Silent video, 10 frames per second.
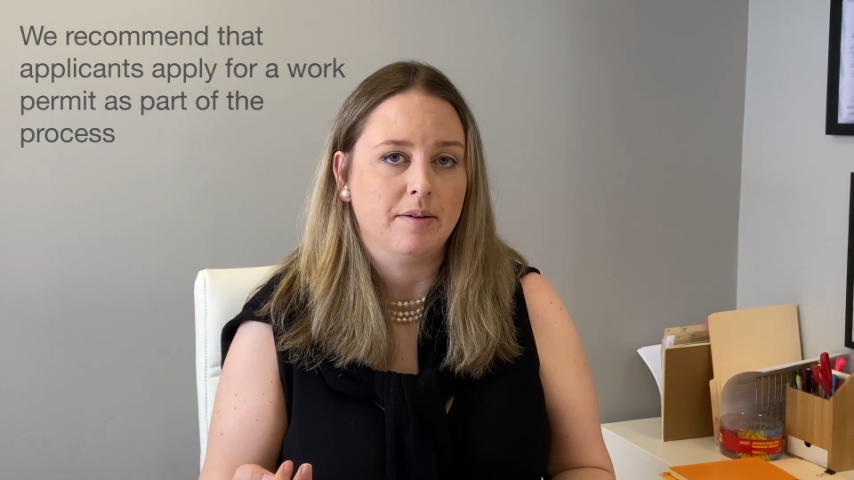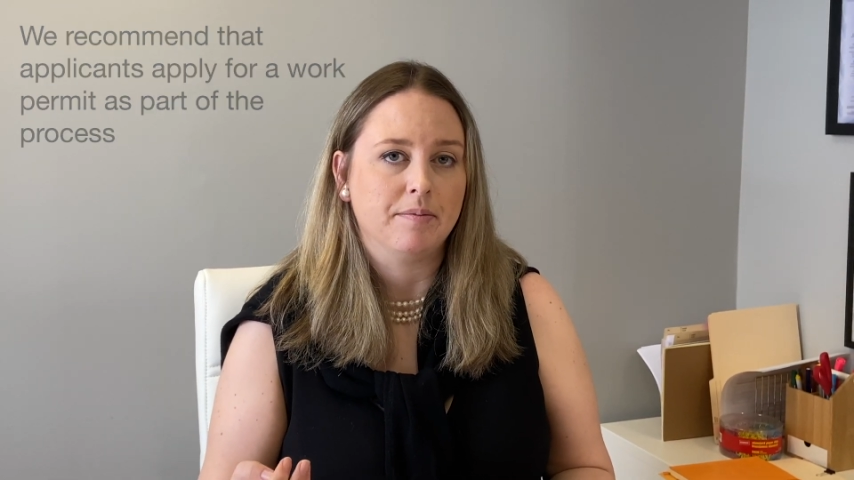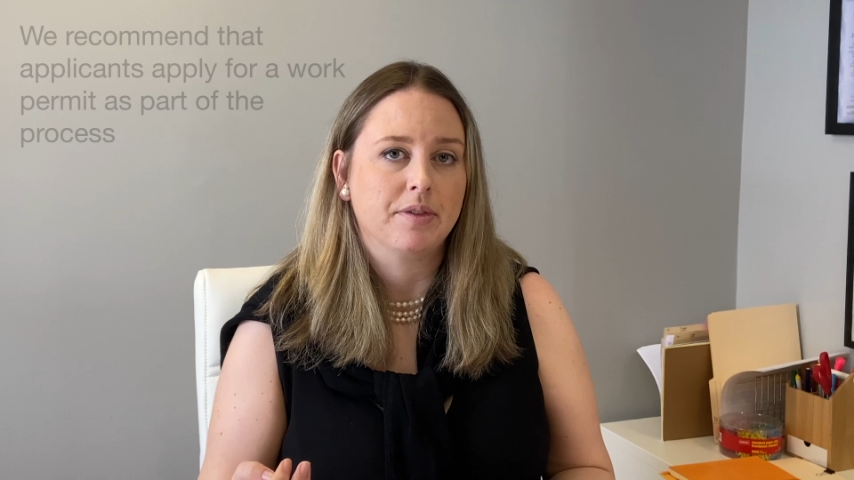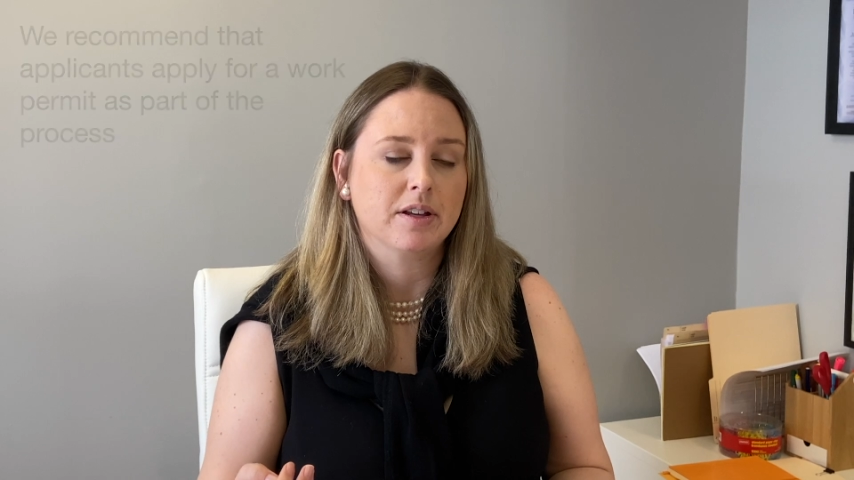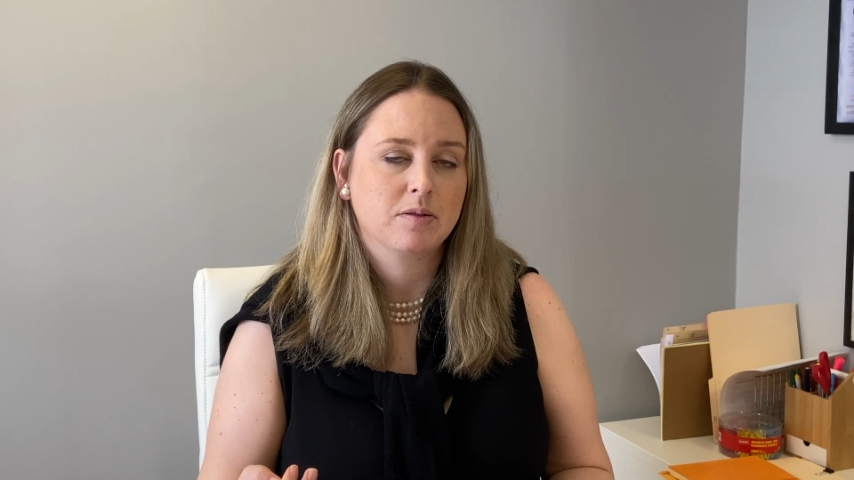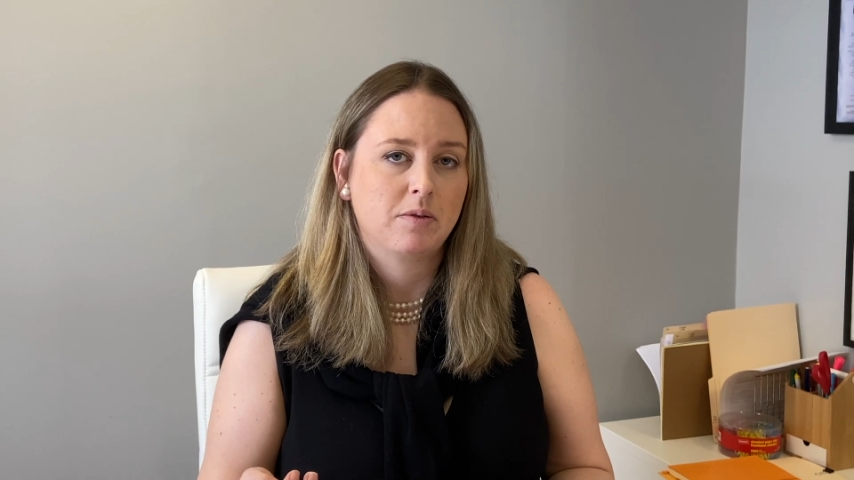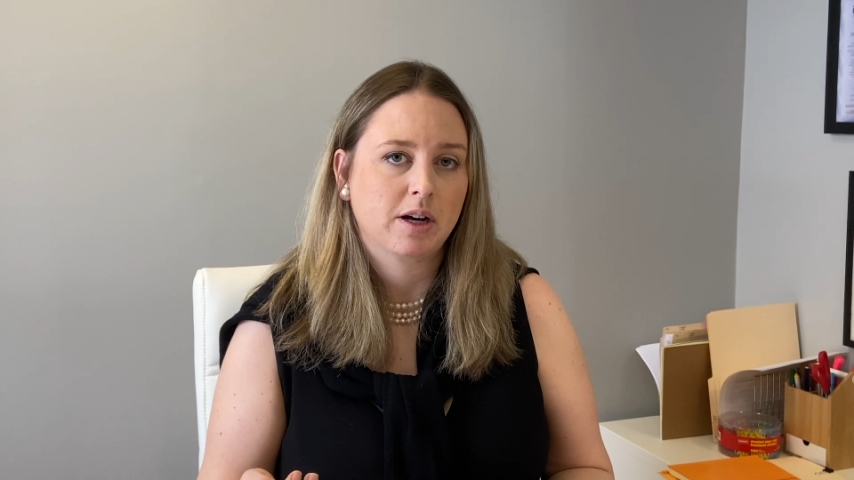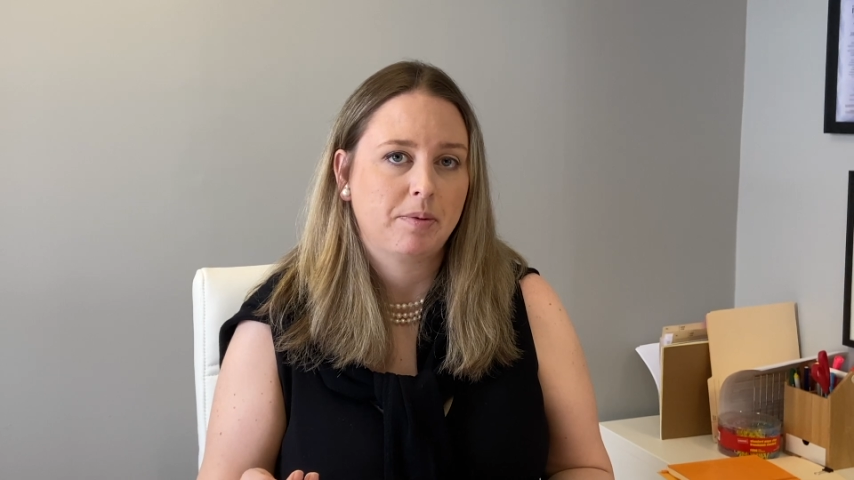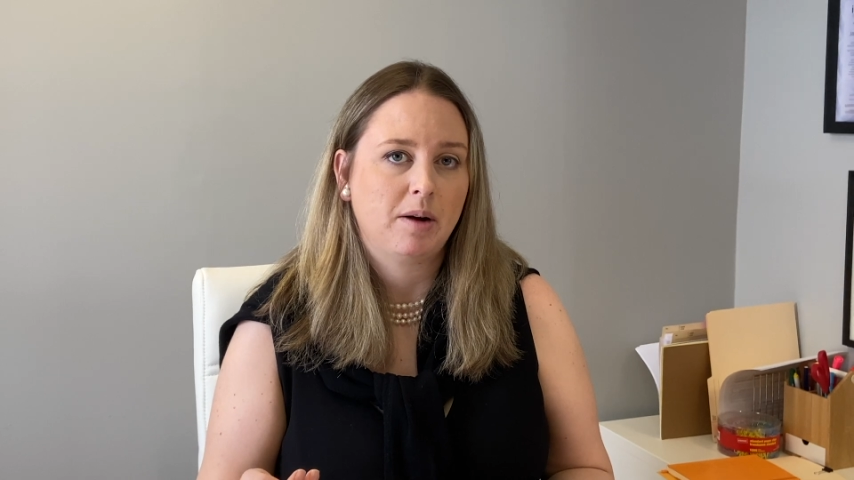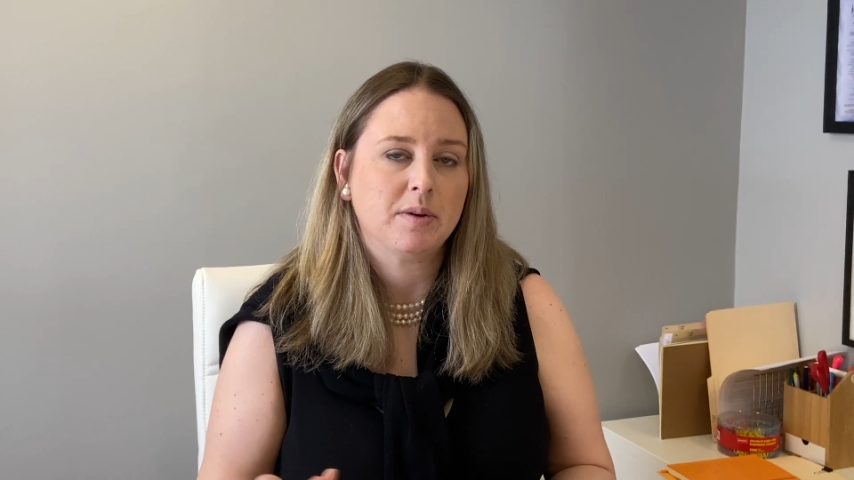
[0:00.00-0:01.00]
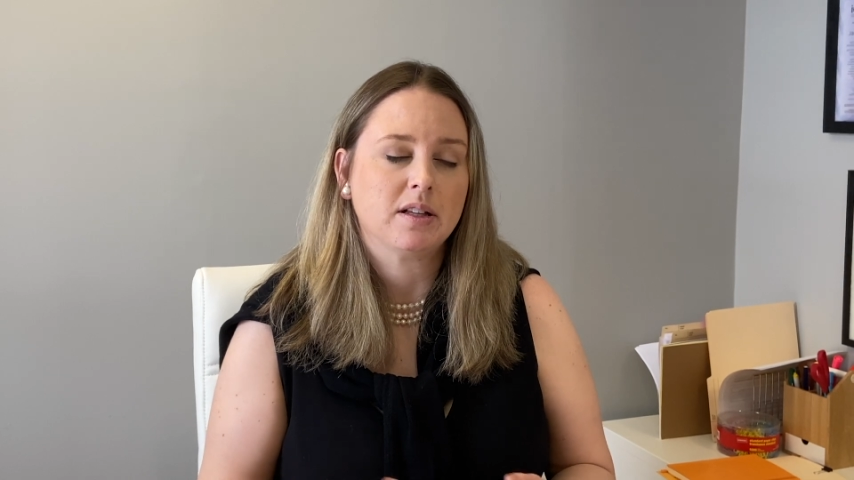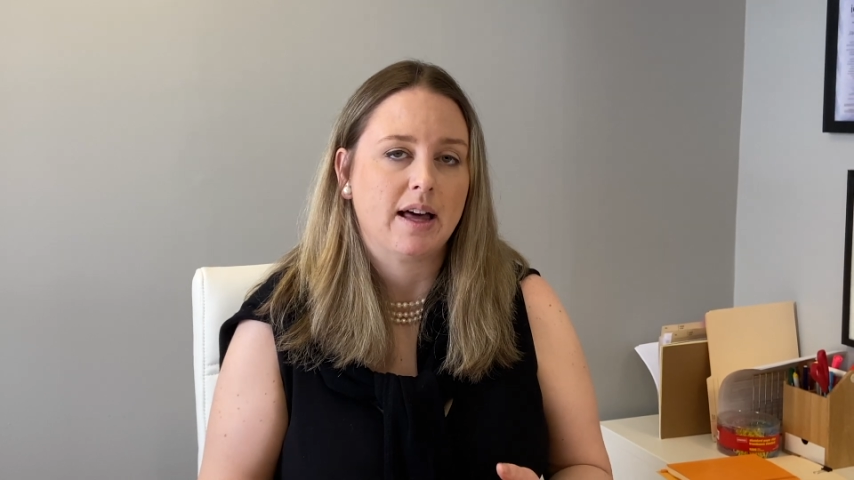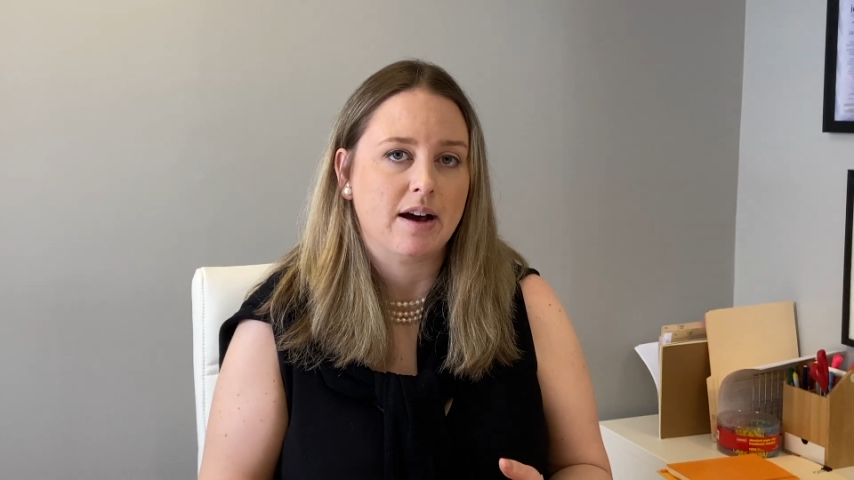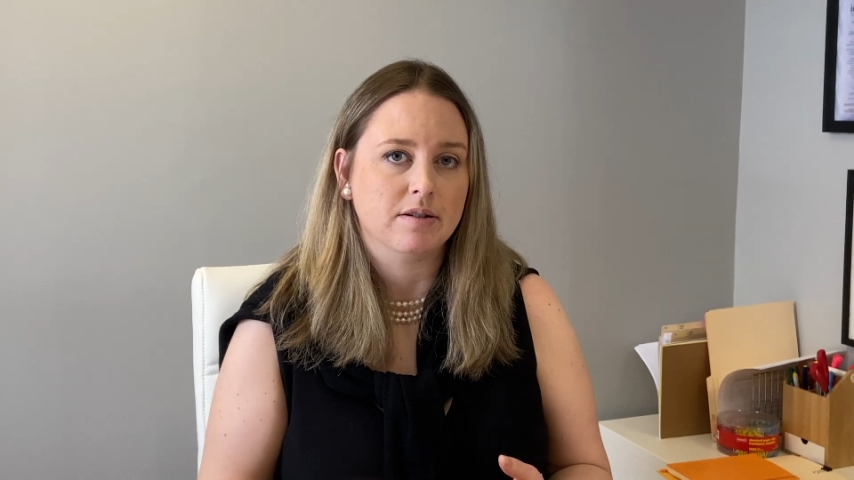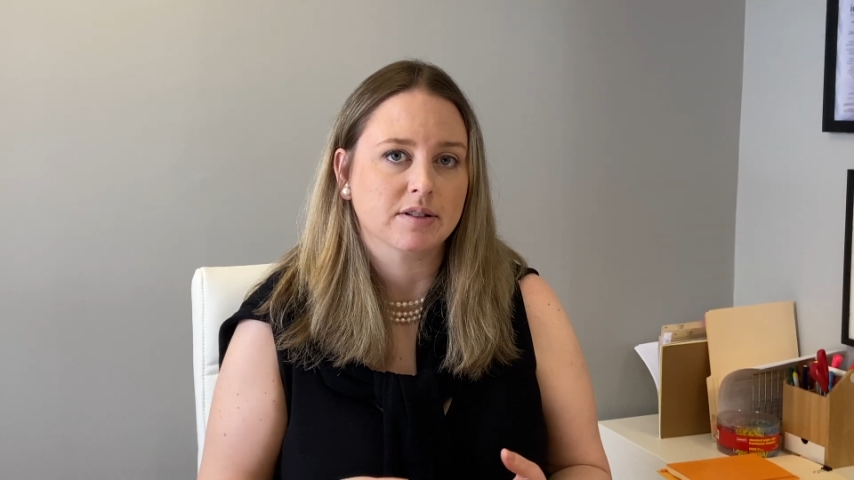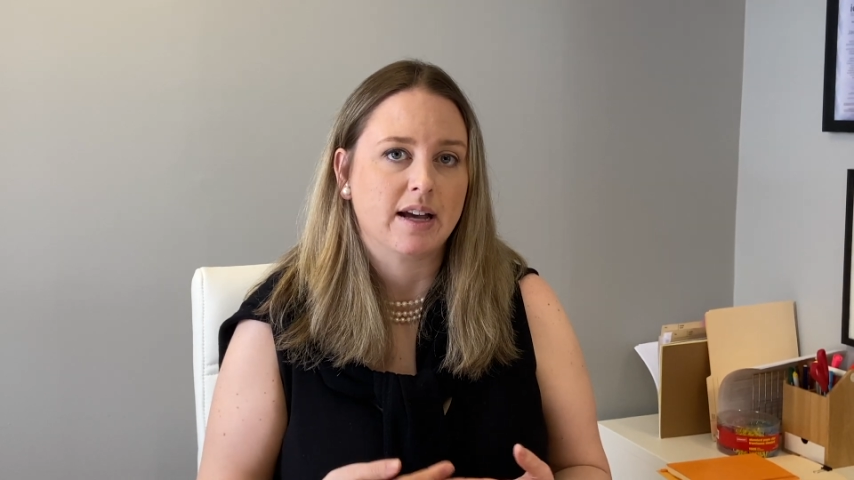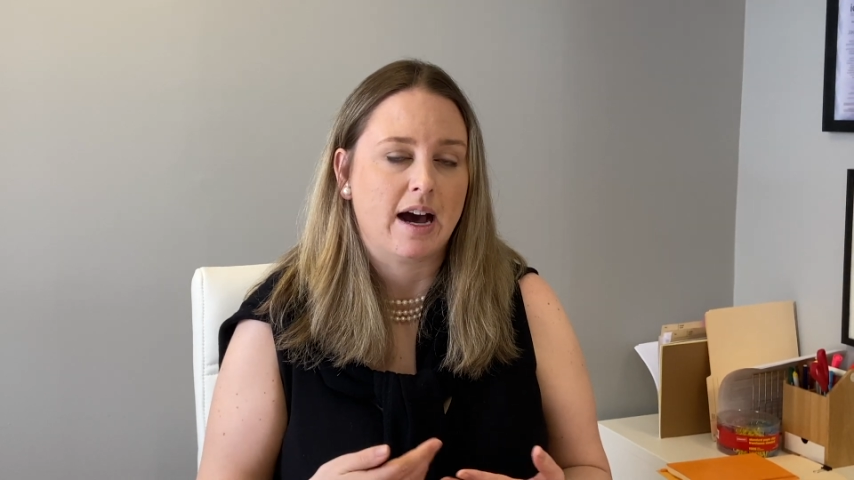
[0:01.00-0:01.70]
This work permit allows